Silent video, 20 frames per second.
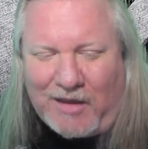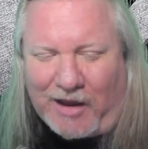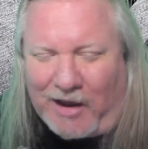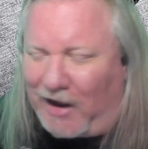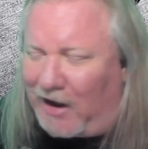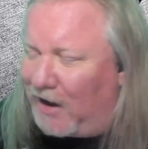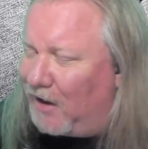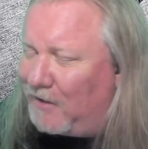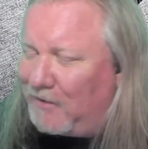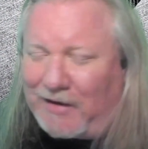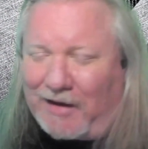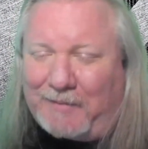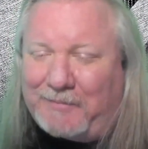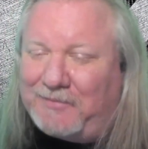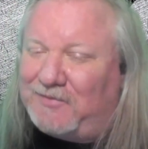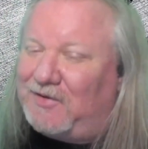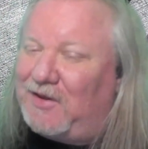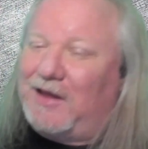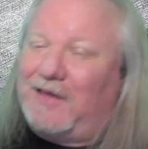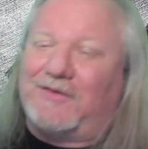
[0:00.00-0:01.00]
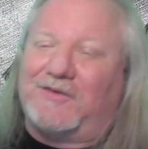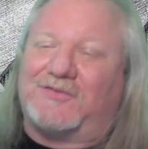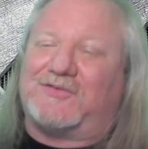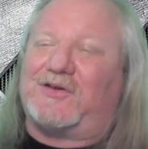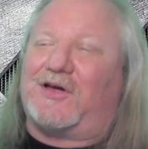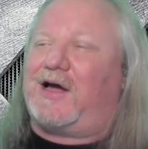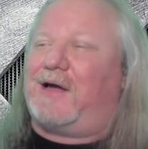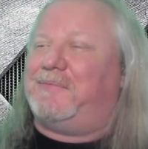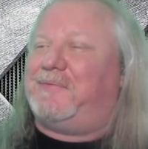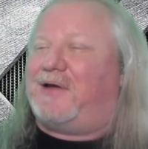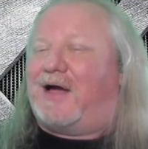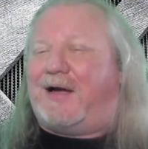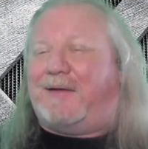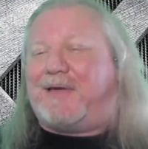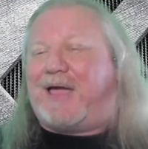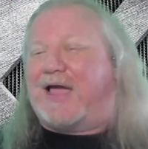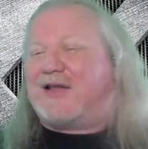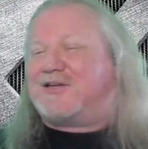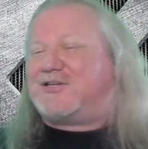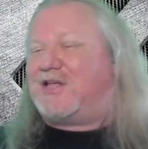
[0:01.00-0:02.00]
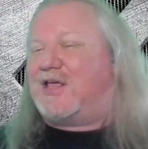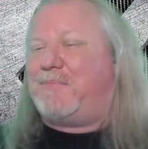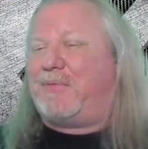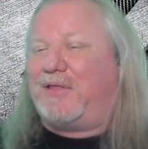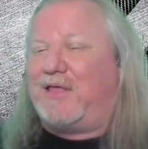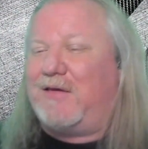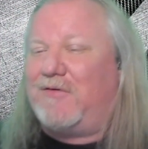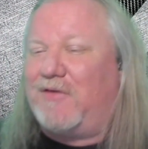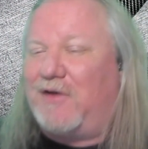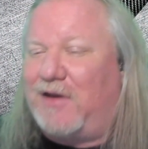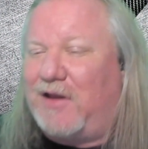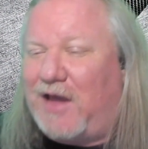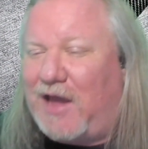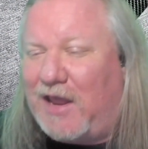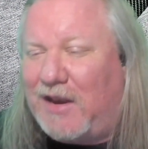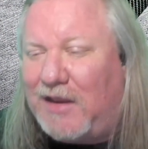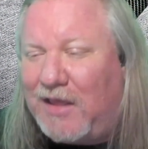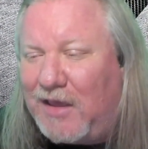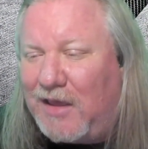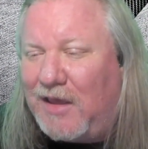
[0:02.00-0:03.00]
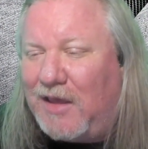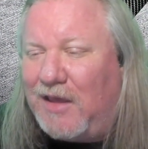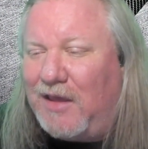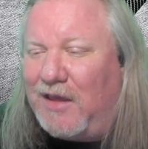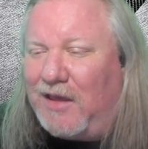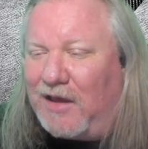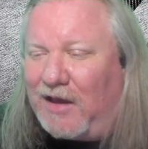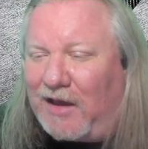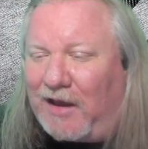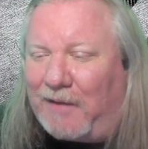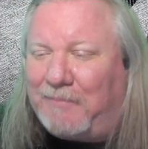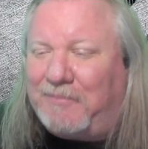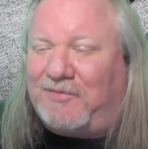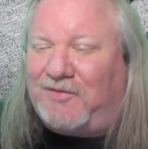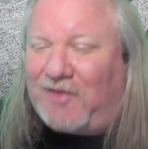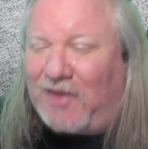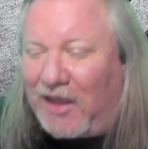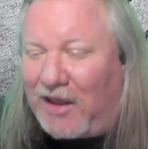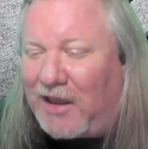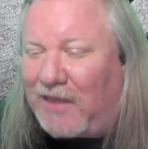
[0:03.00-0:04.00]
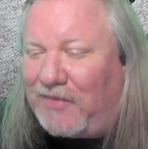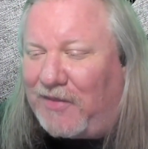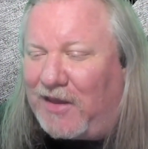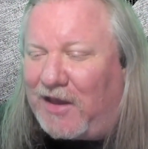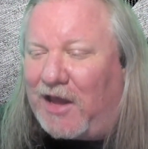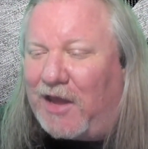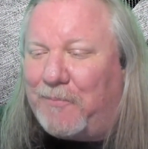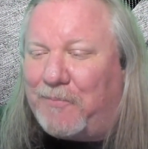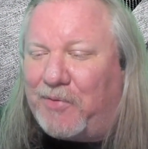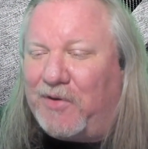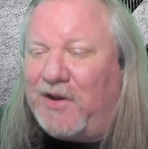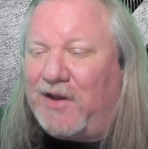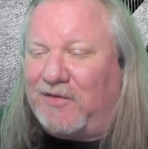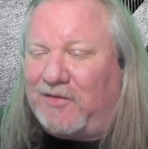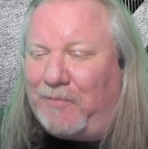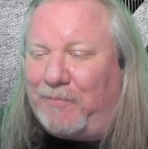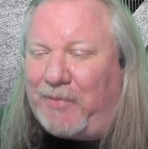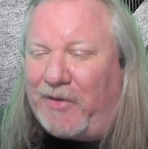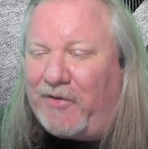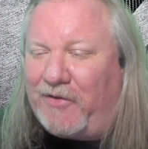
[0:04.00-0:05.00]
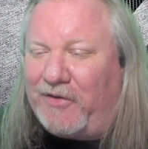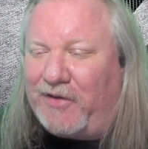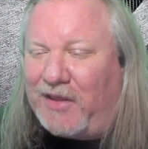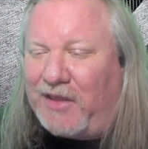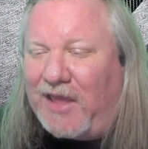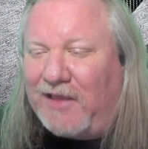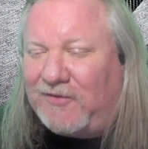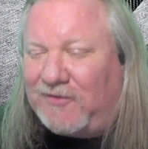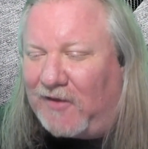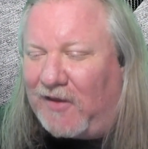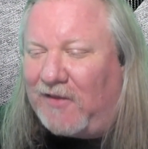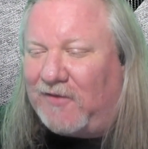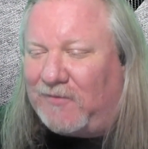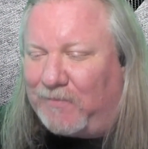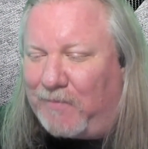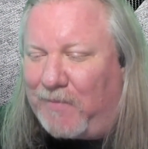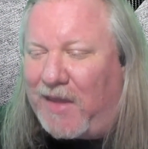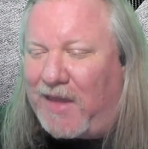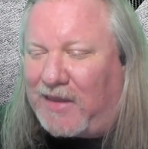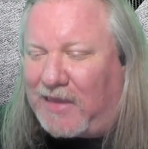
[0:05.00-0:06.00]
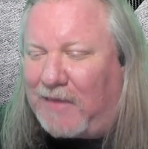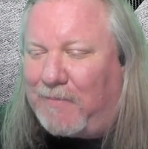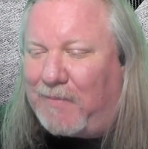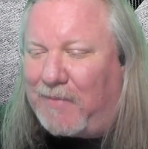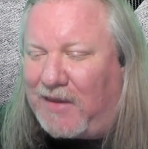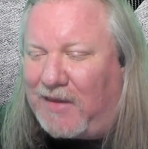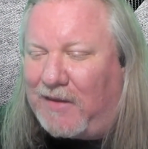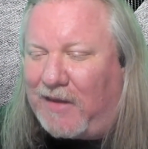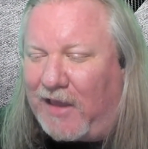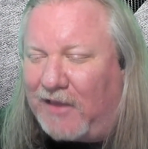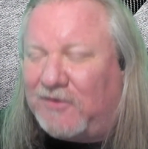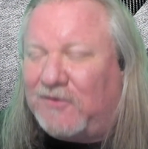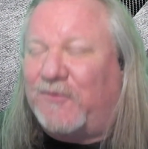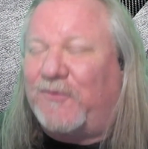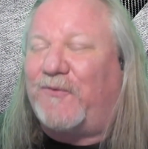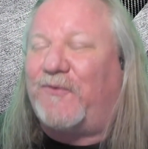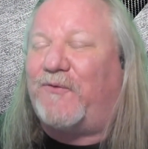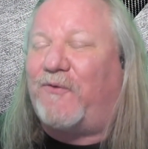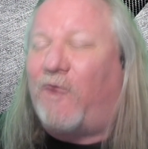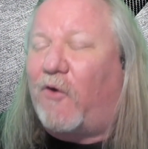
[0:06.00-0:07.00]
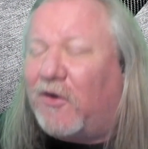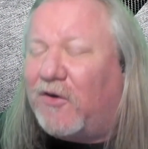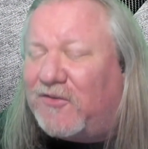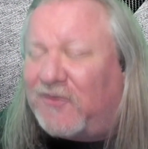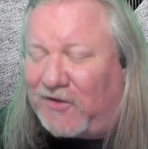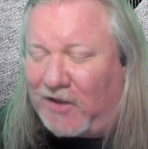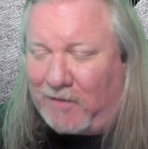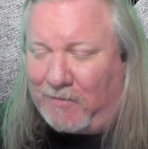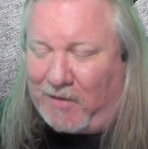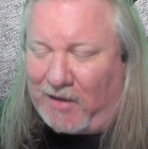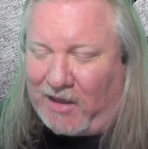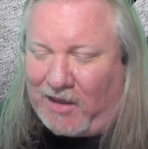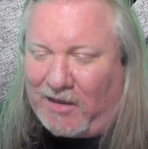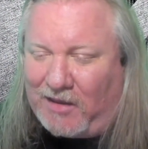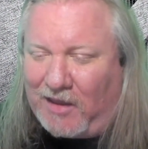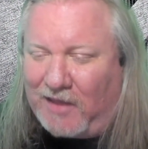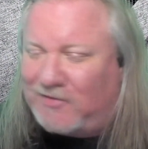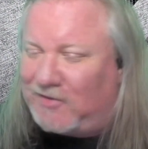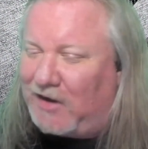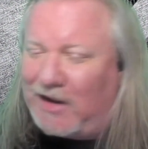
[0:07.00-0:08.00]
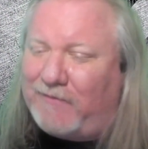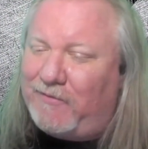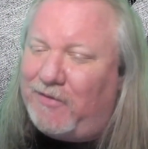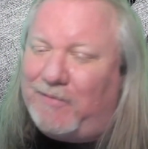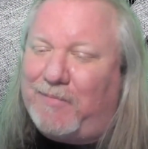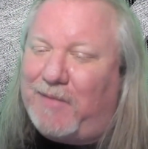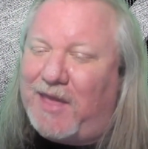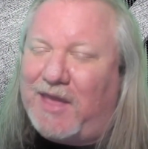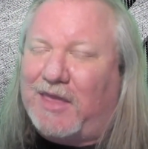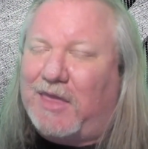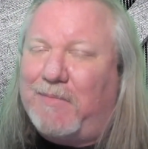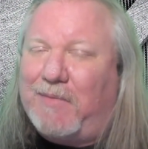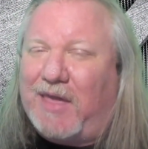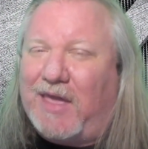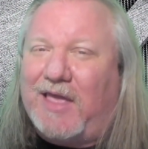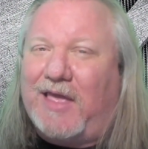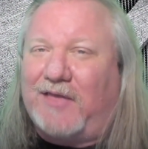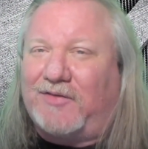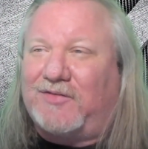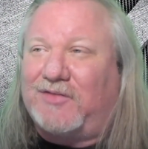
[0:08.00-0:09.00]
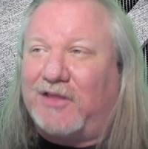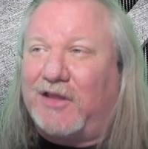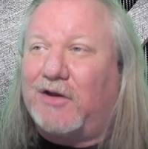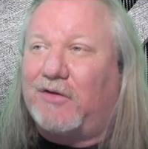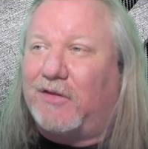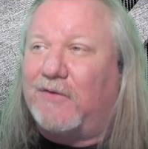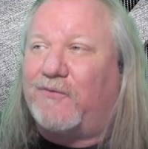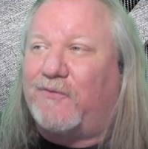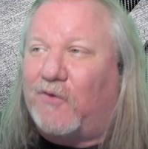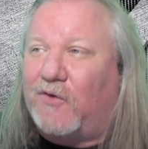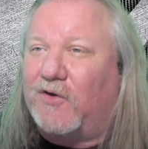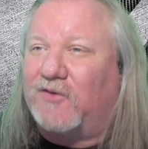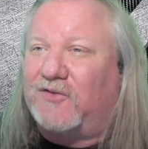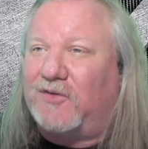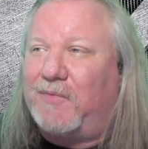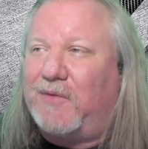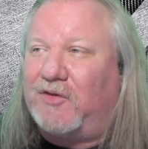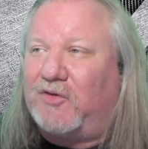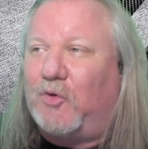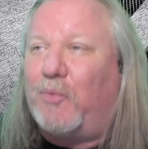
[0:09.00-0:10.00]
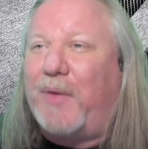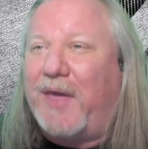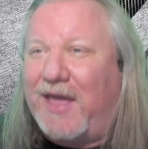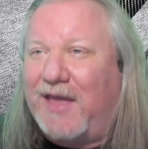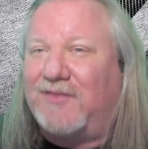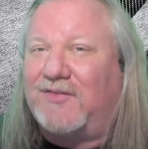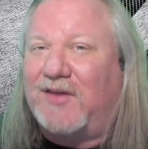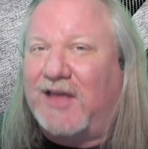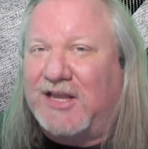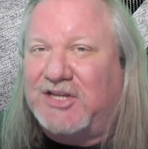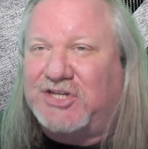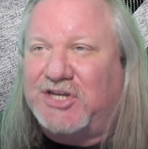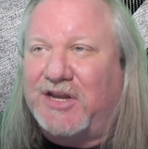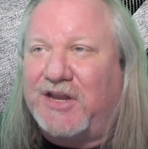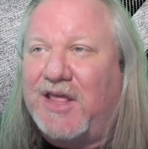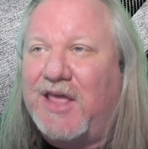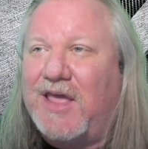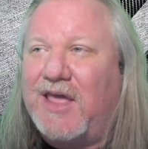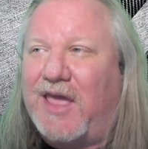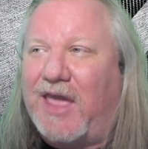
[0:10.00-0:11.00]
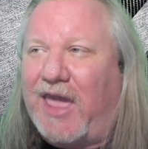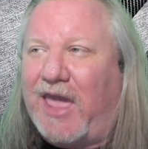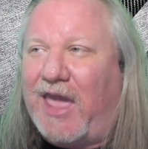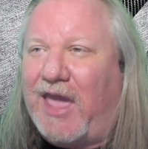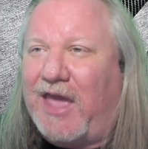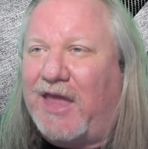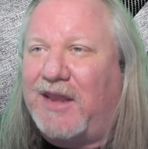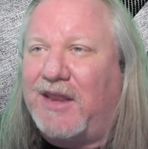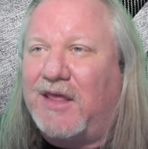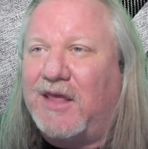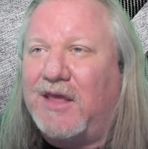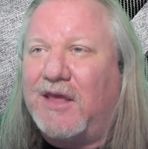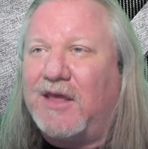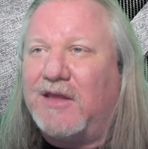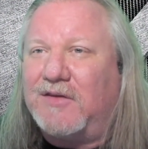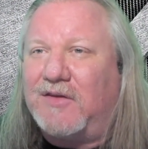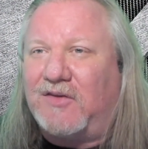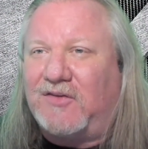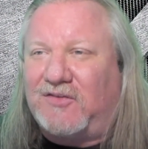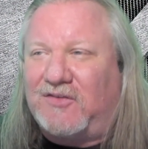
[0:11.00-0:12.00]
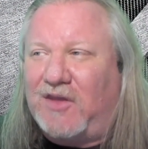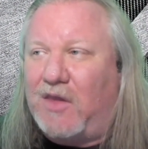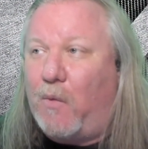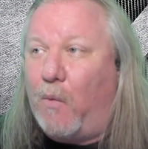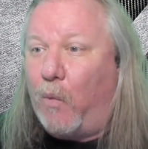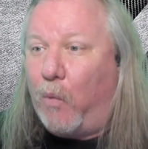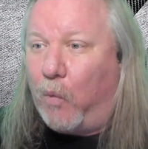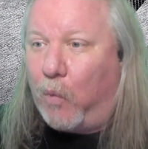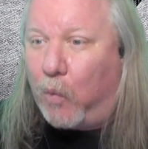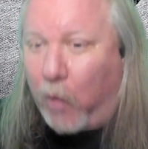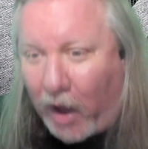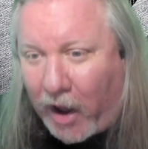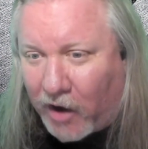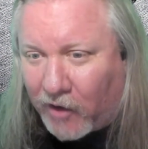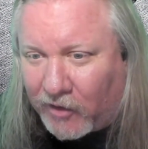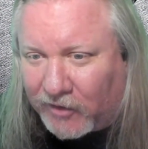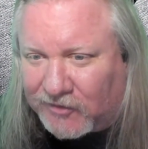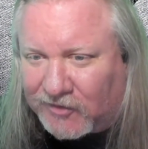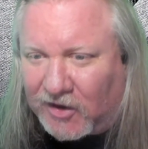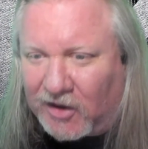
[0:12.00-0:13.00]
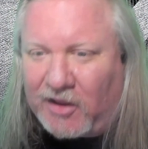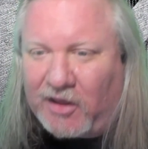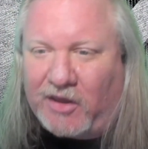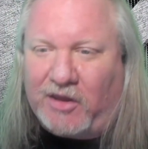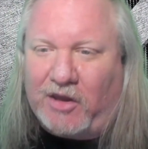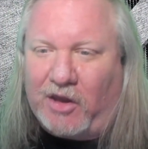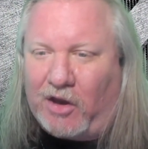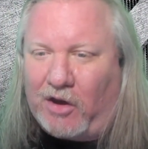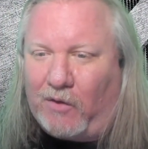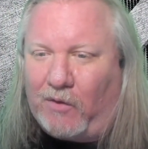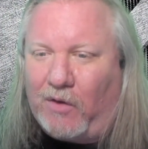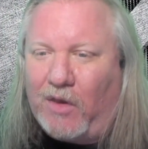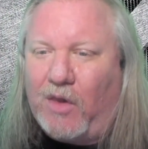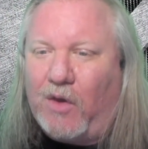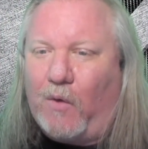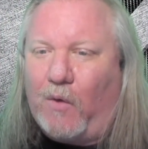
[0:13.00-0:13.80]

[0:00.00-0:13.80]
I, I'm digging the song. I'm, I'm actually, believe it or not, I'm digging the unpredictability. It's, it's making me, it's forcing me. It's not even making me, it's literally forcing me to pay attention and to see where it's going to go.